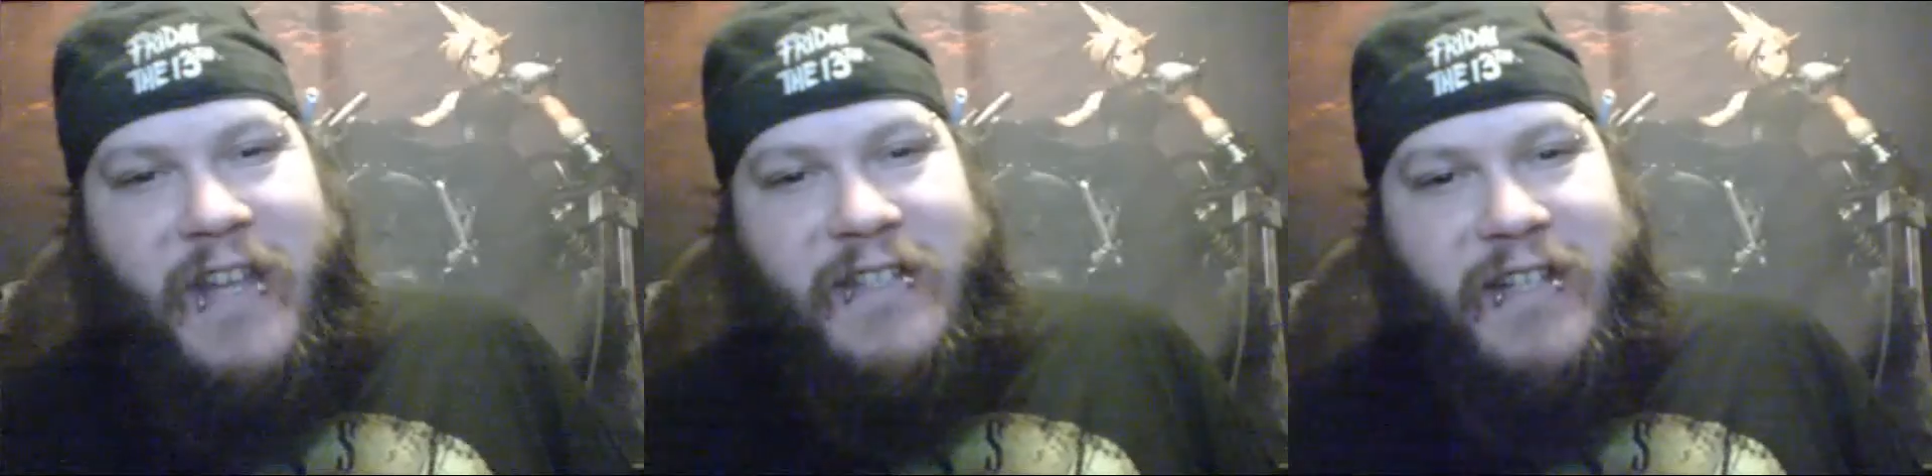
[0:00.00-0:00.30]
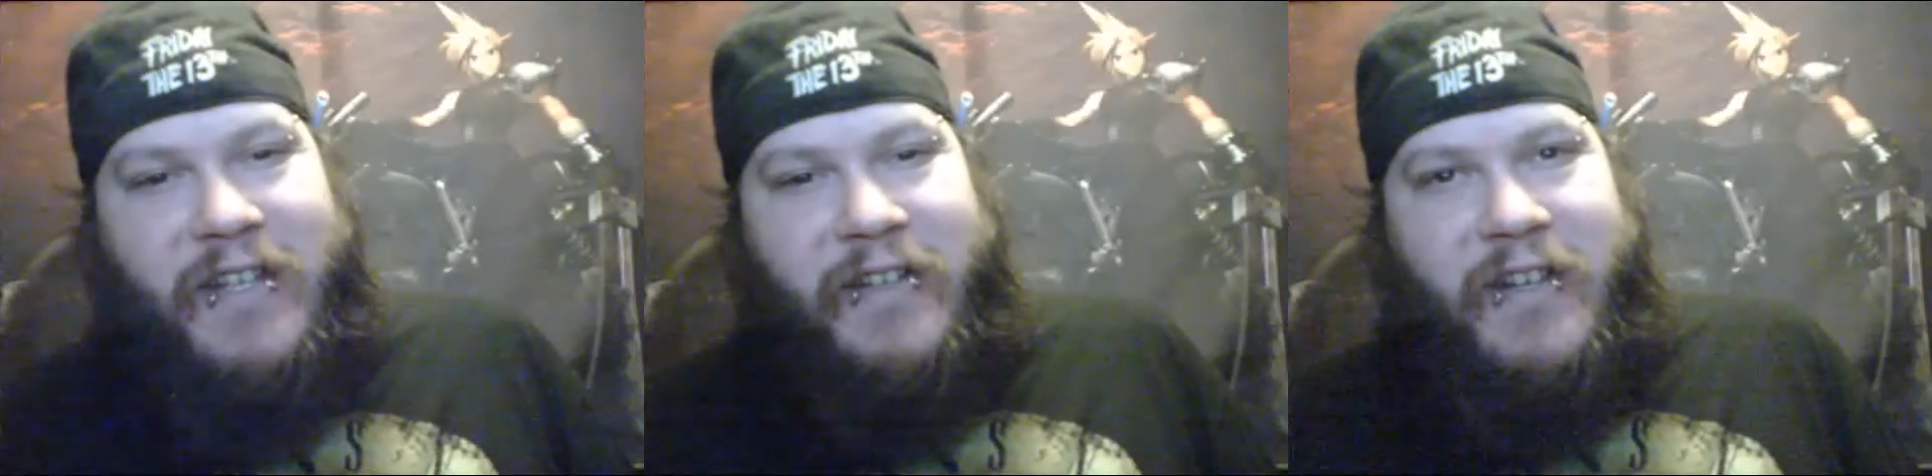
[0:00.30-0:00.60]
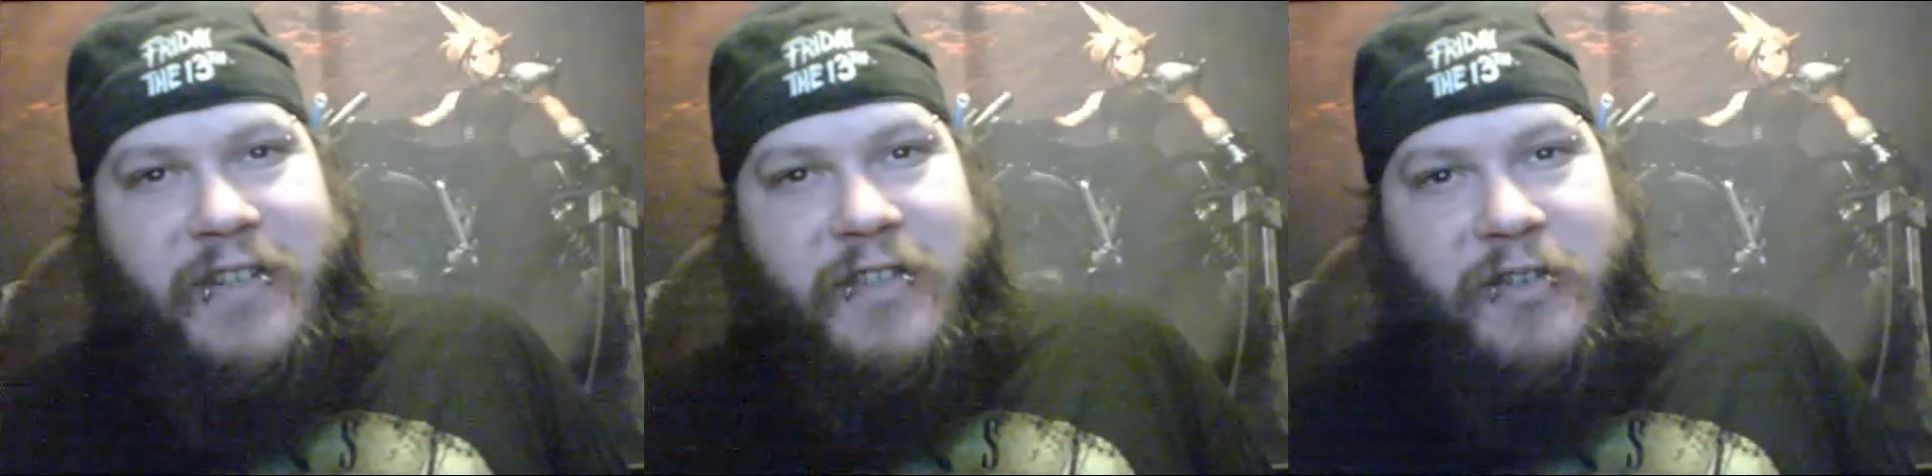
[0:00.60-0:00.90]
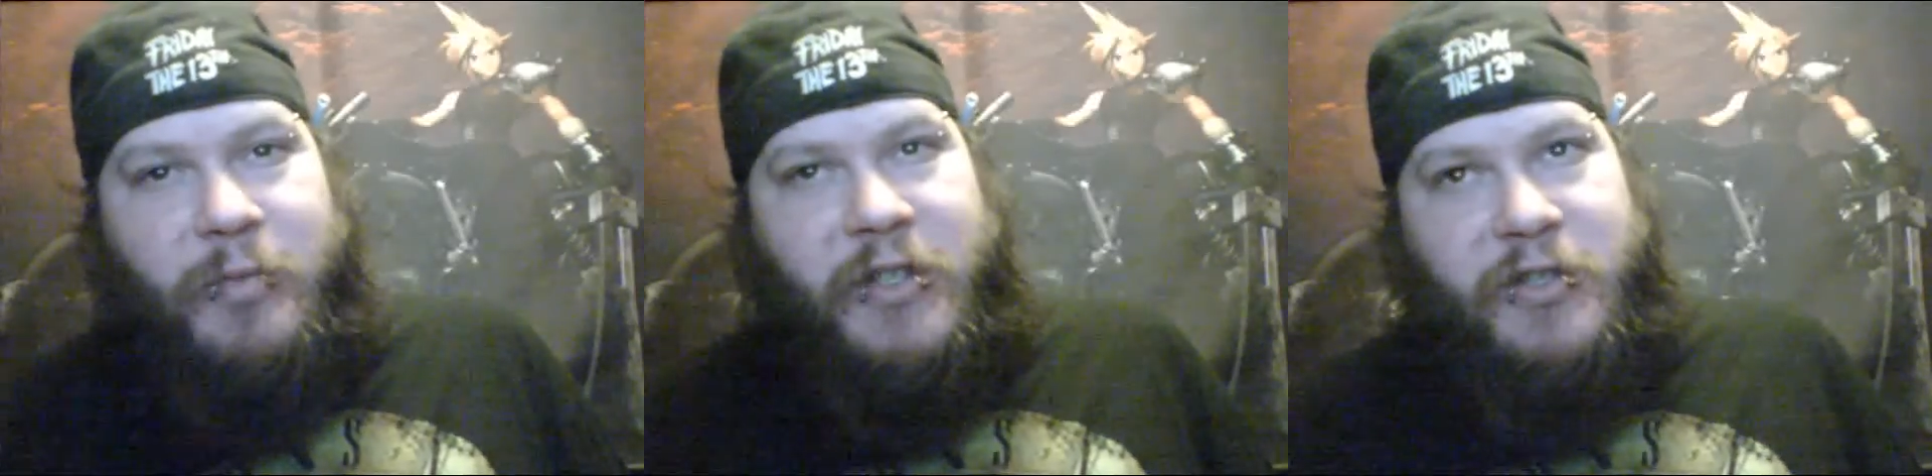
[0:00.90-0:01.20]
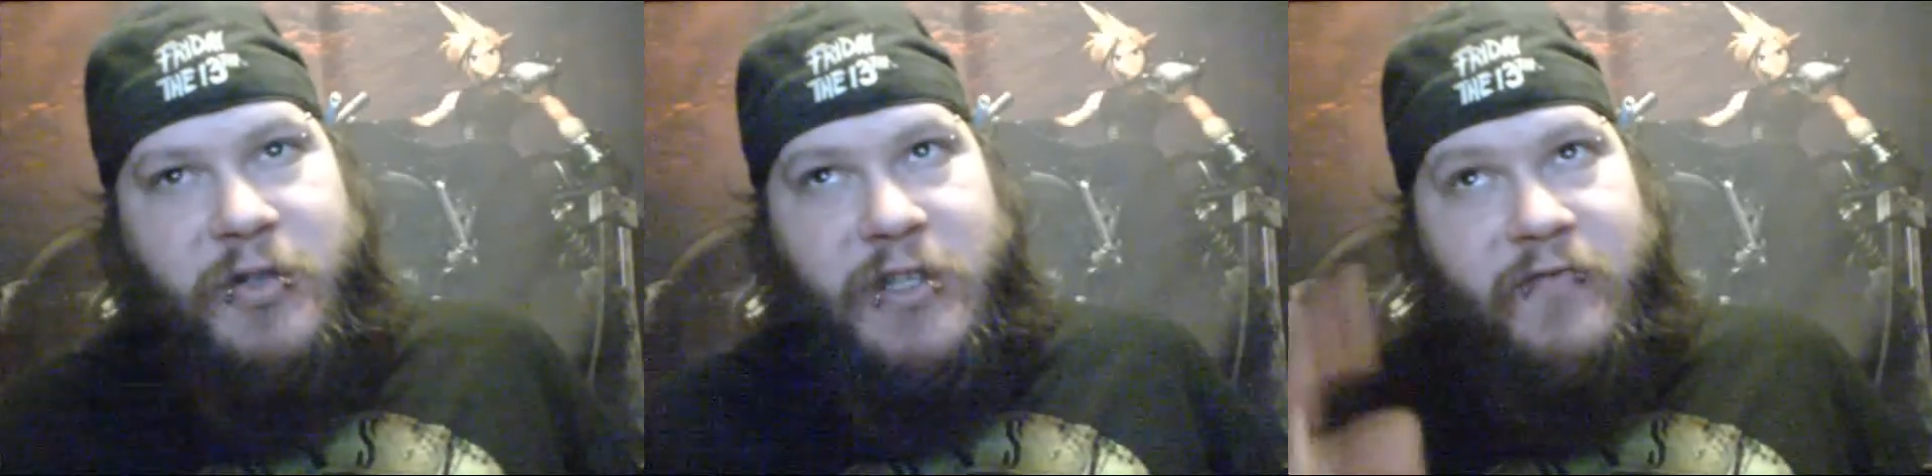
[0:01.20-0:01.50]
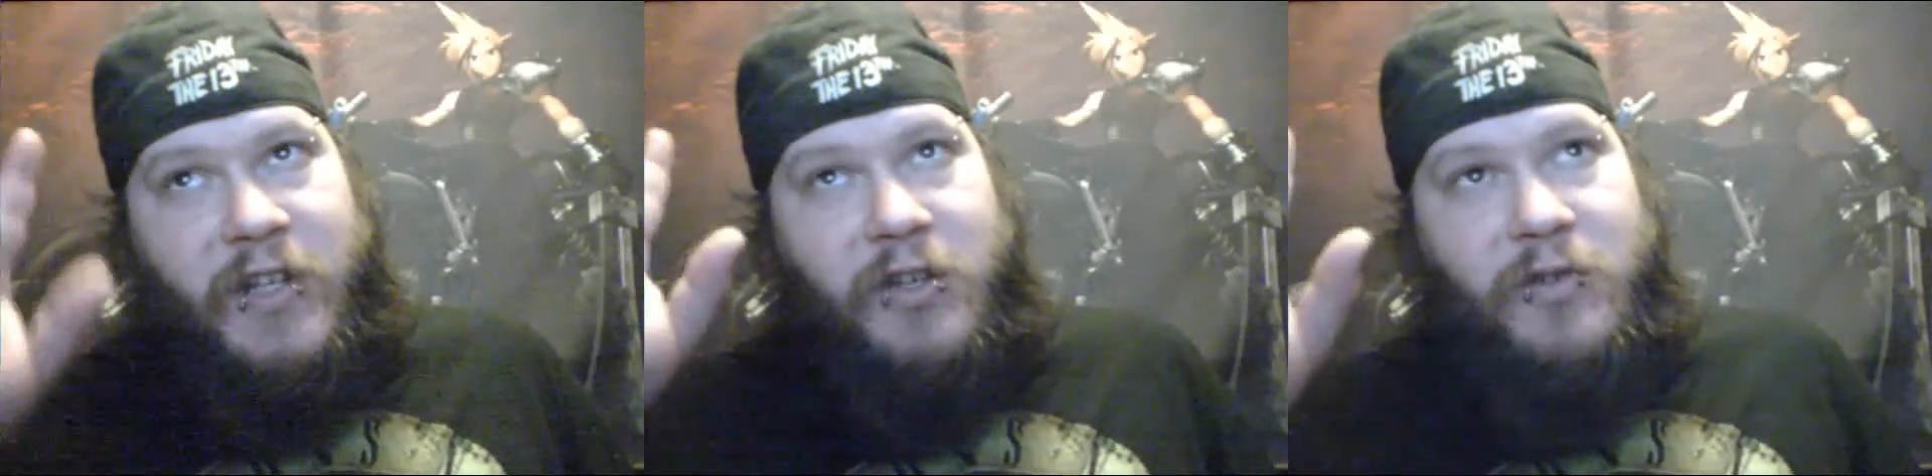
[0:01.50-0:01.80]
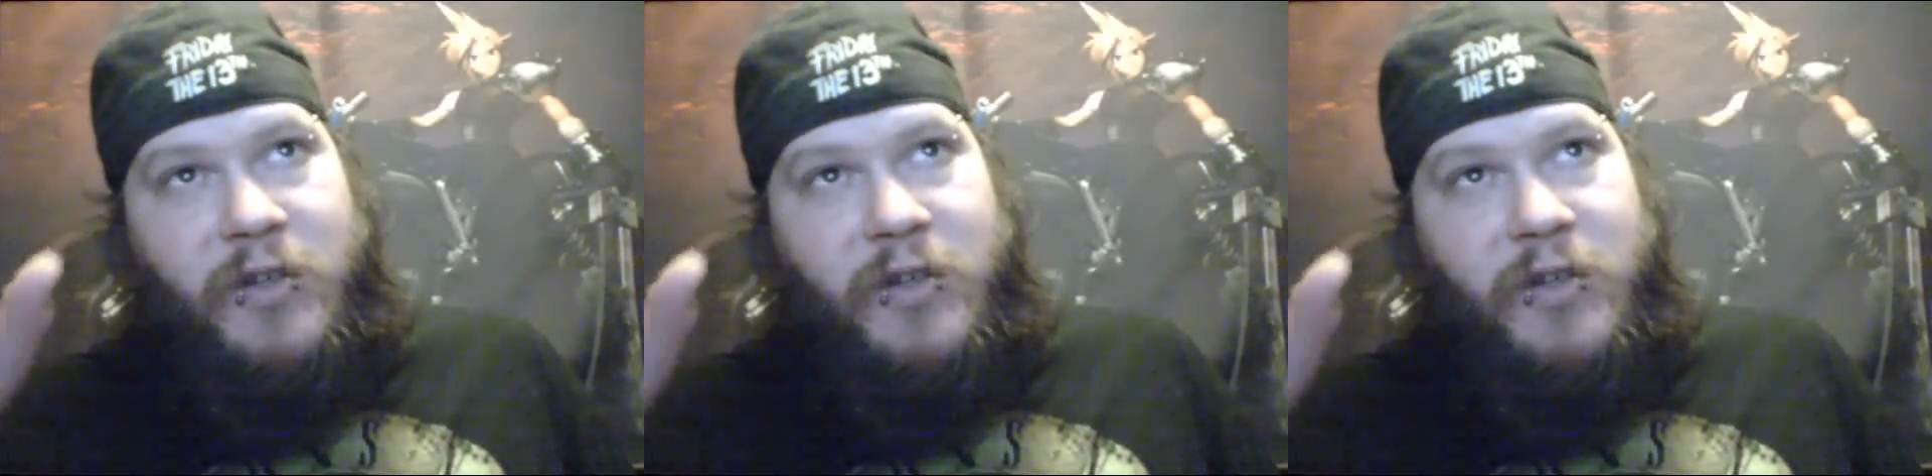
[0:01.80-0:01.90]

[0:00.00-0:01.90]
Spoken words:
thanks again, guys. I hope you enjoy this video.